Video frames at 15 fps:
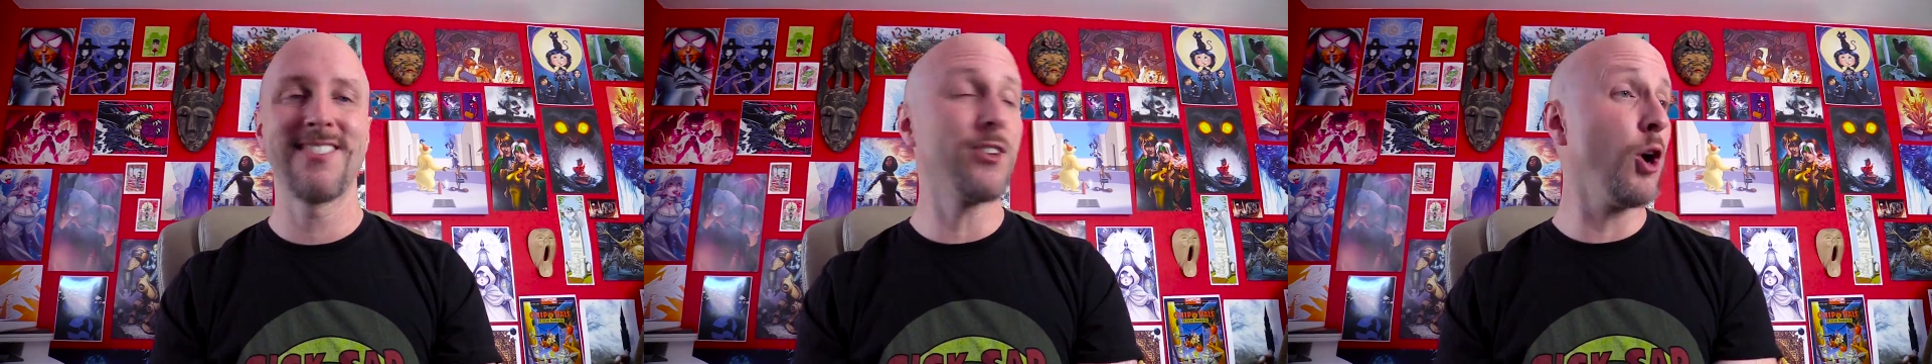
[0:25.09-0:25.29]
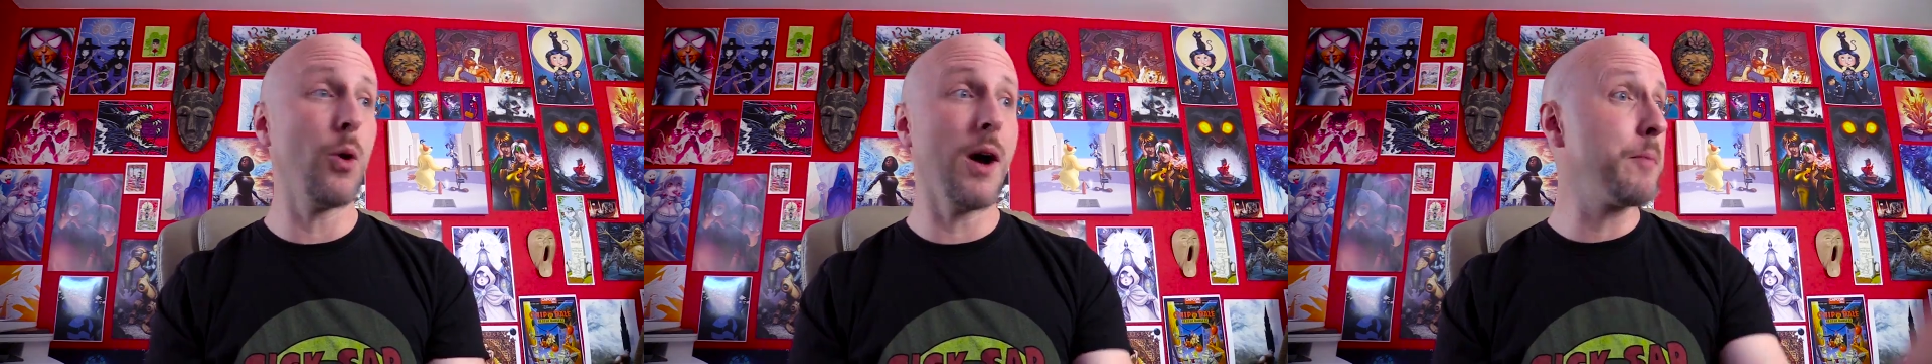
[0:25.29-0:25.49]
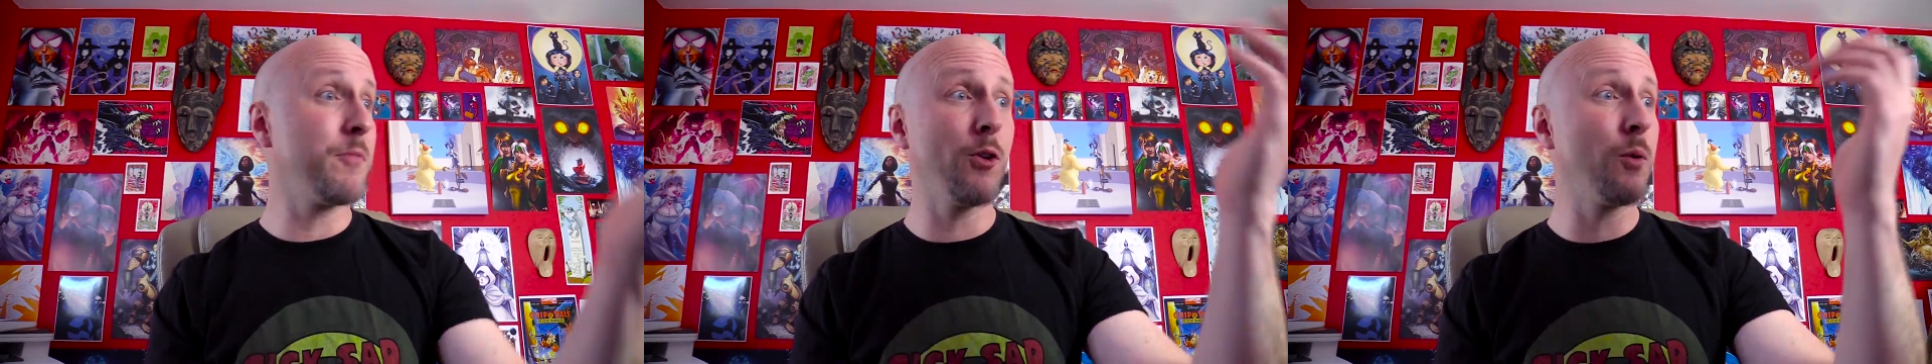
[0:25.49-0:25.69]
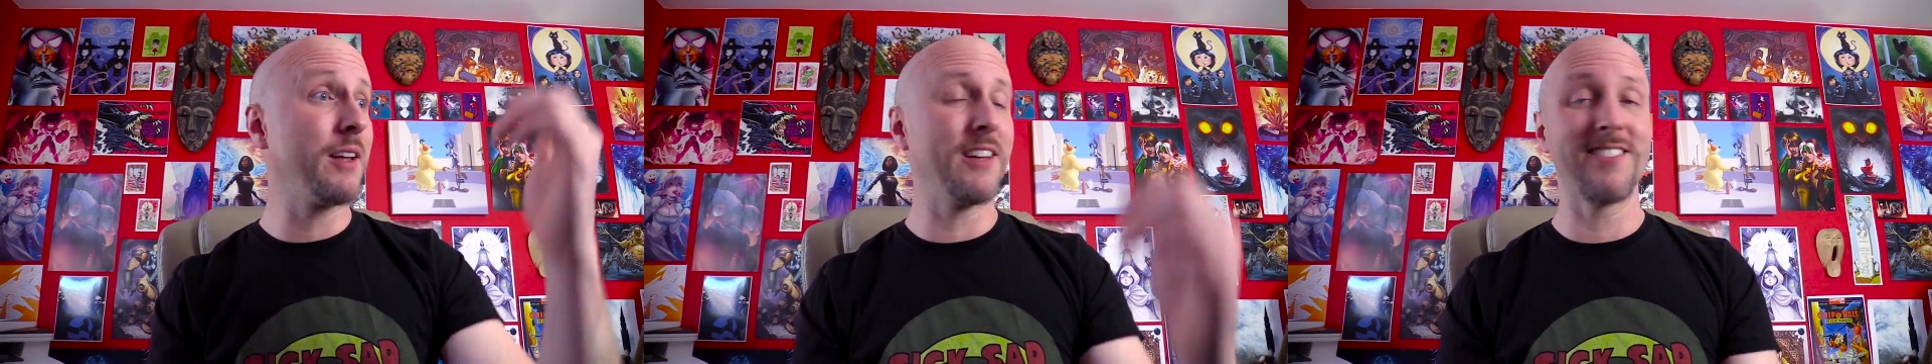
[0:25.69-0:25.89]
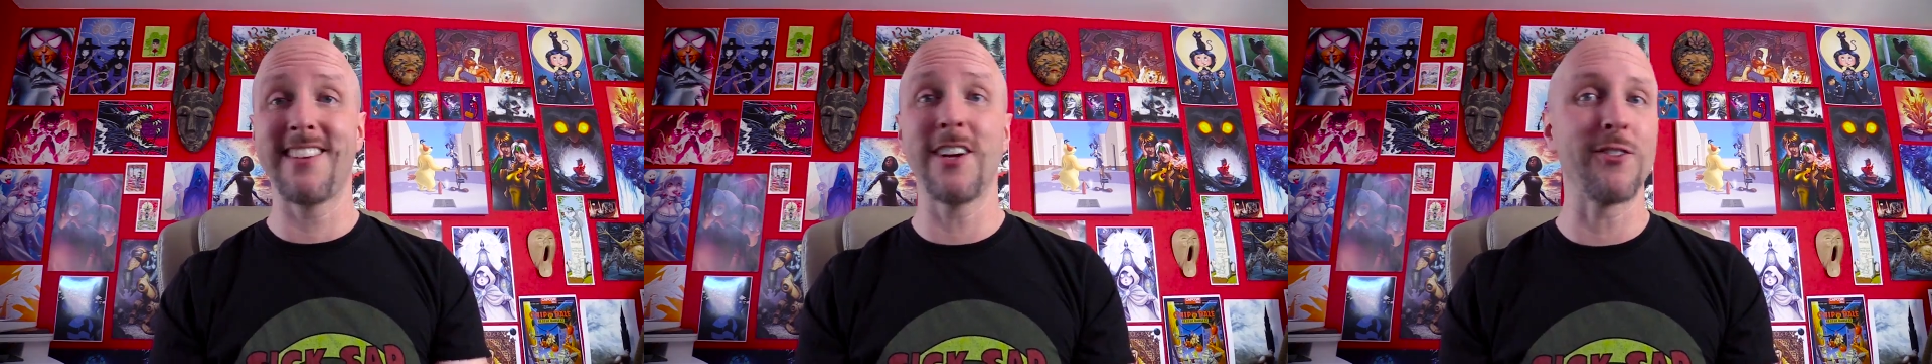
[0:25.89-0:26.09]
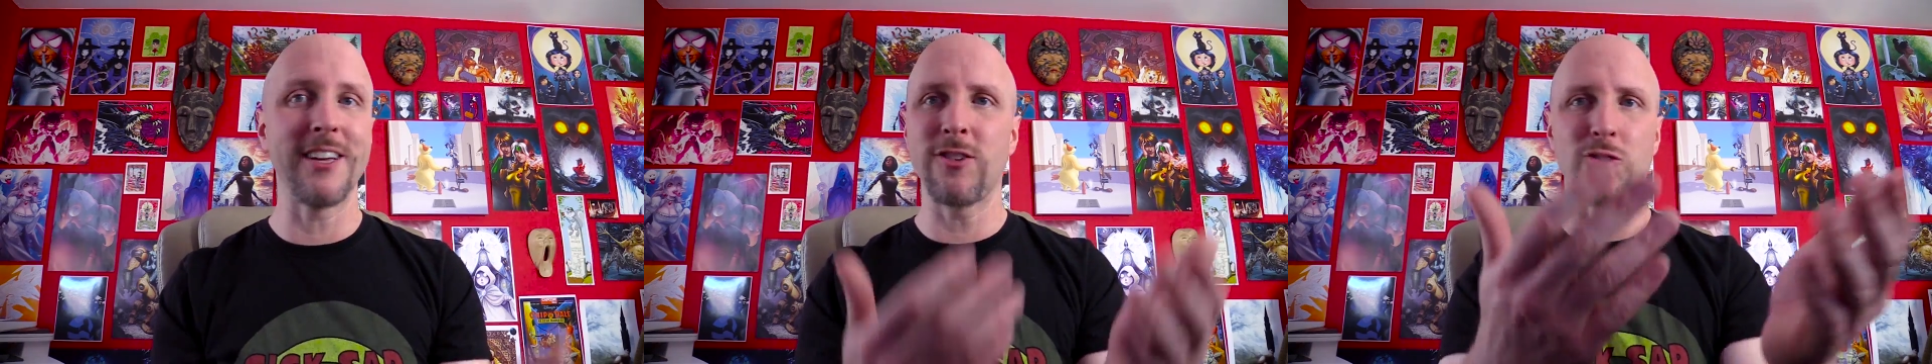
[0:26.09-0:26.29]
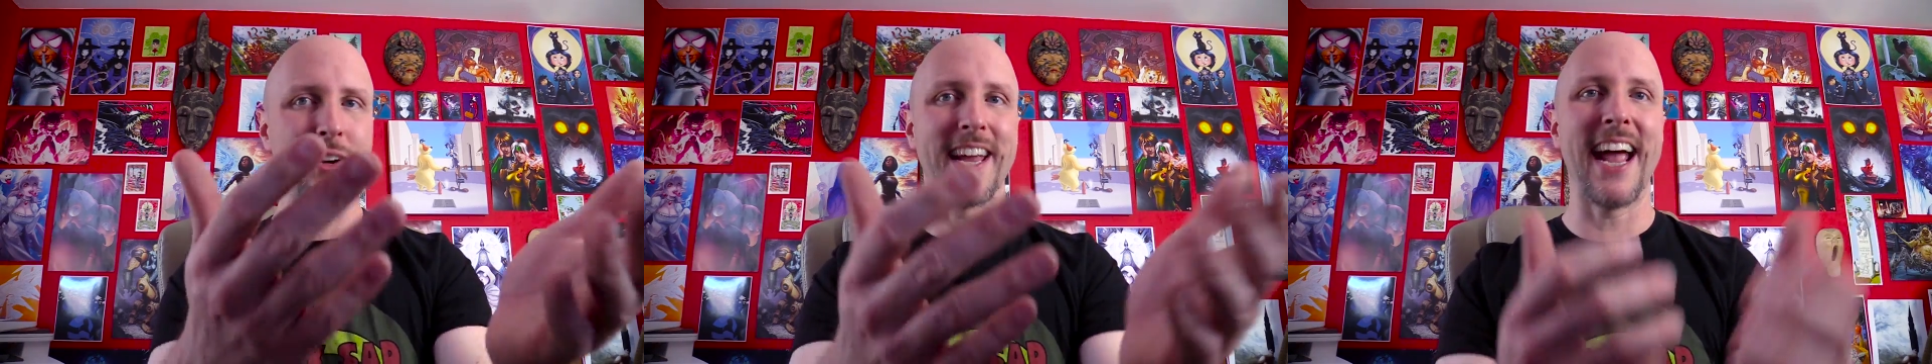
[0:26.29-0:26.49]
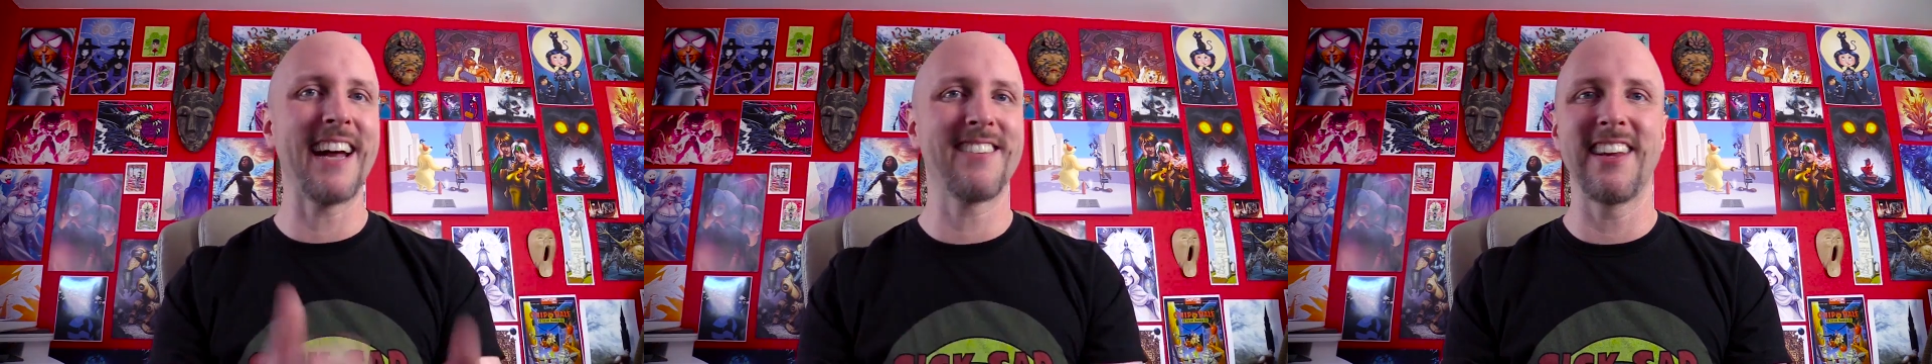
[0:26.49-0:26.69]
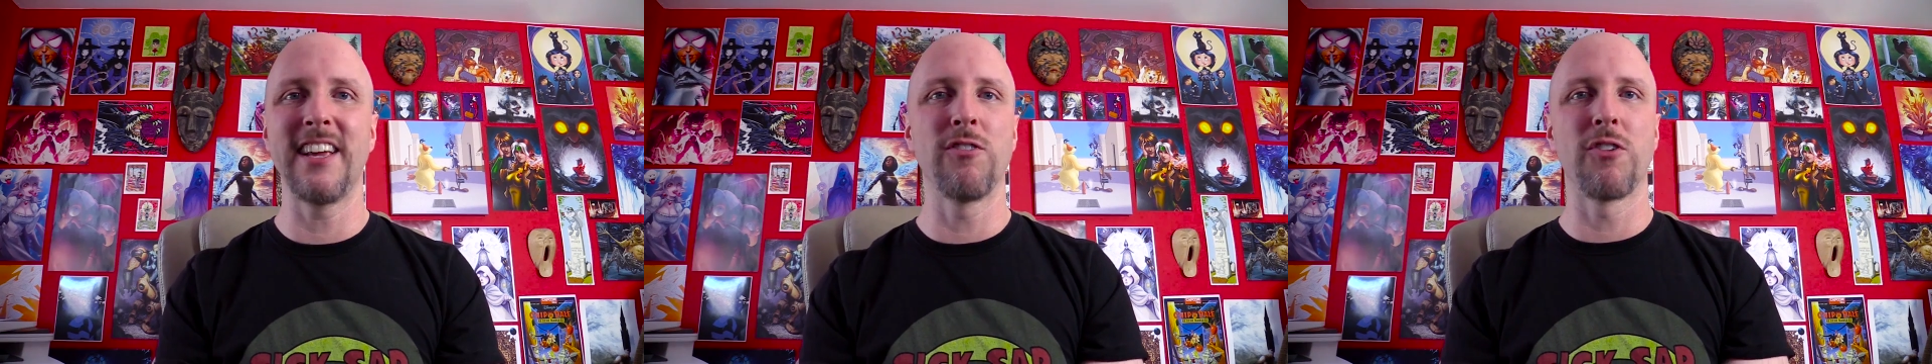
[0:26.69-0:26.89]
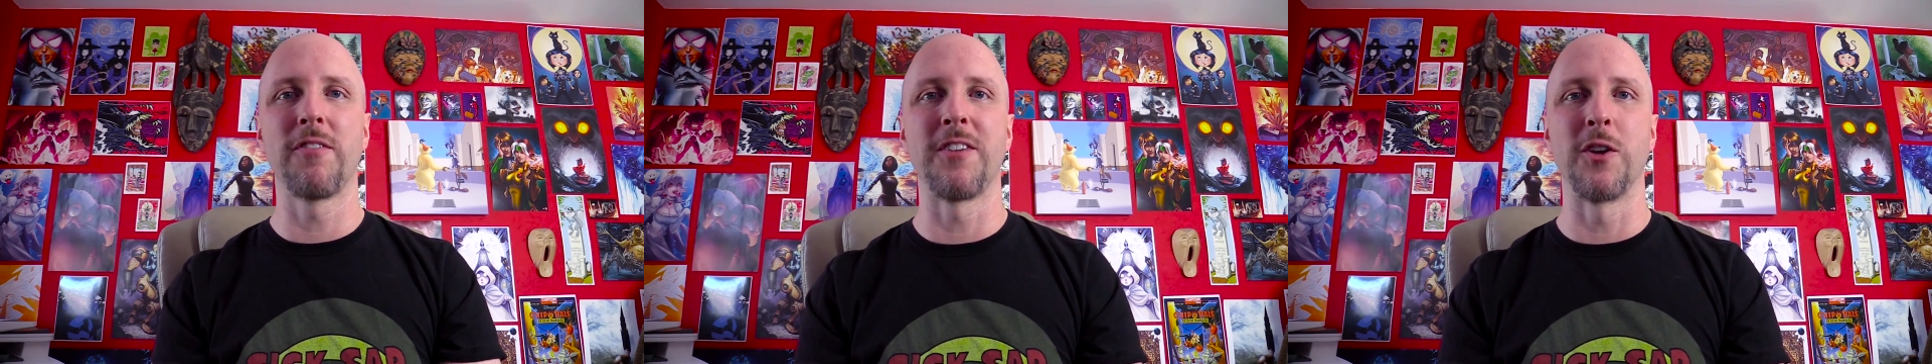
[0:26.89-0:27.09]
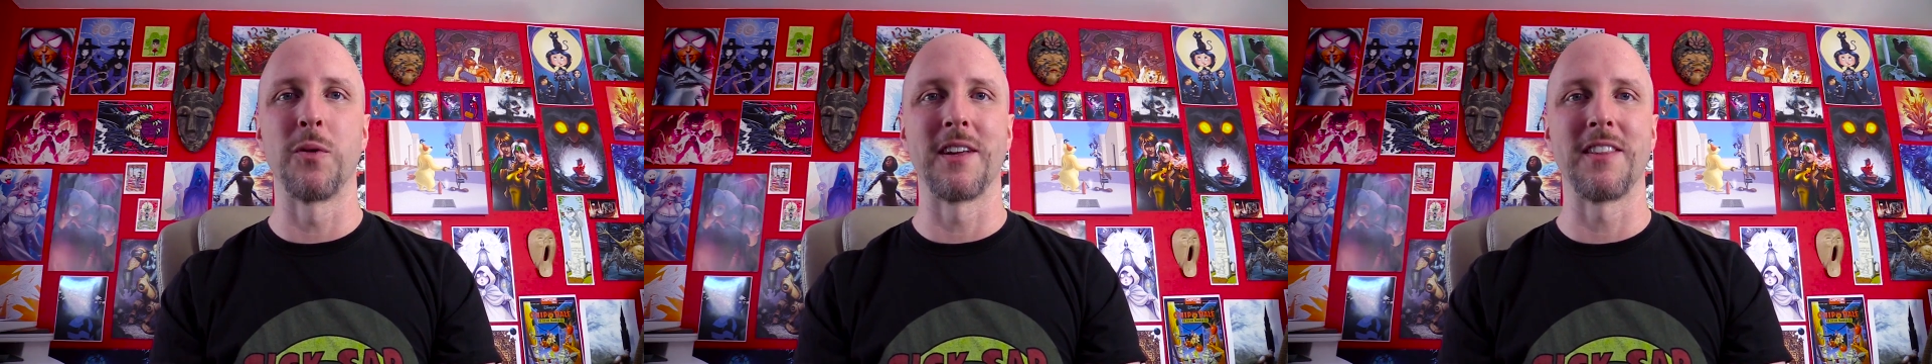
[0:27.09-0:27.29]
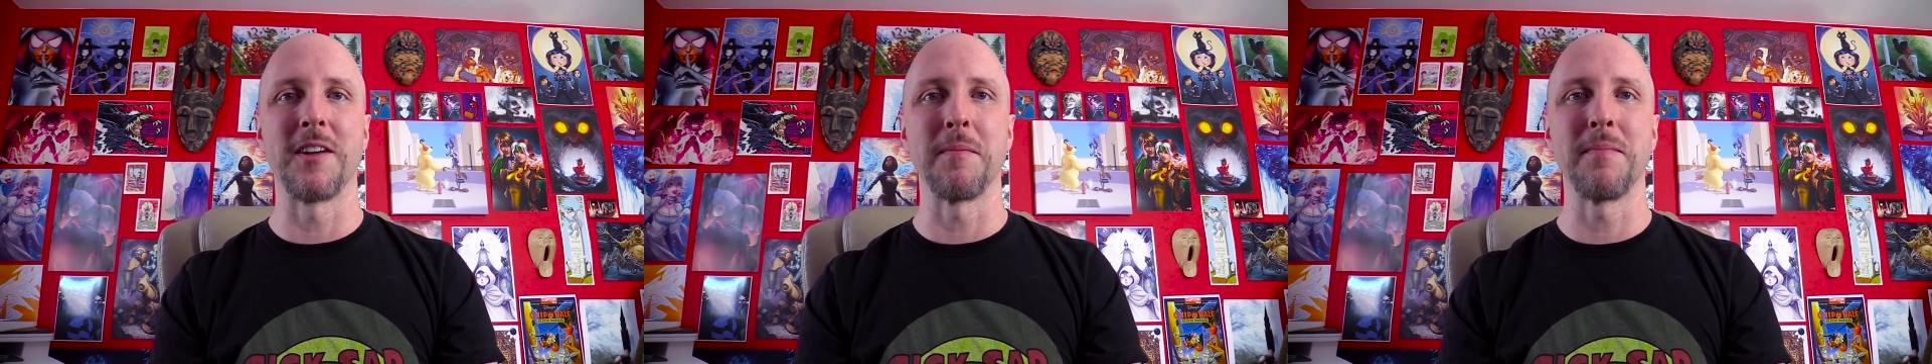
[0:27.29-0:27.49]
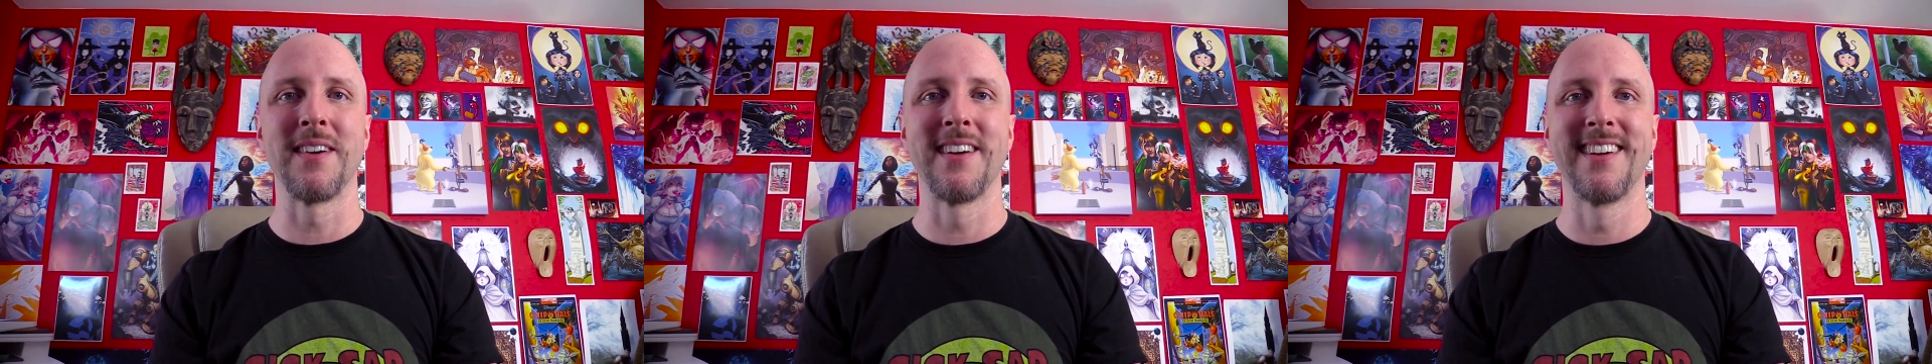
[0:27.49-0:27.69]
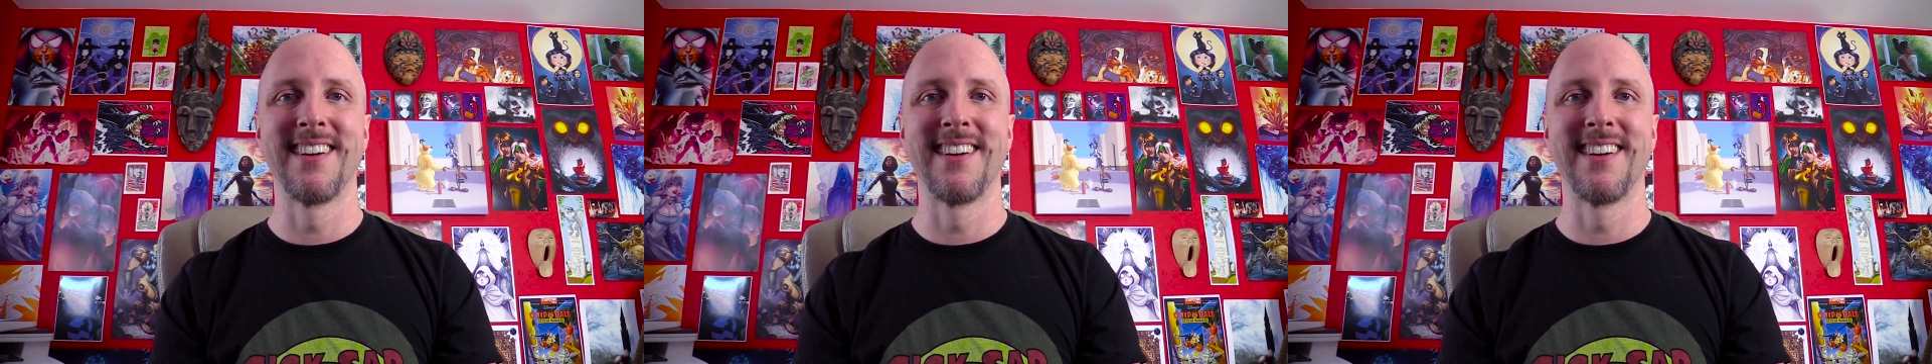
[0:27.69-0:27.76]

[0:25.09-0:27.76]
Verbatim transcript: So I'm doing a series reacting and reviewing them.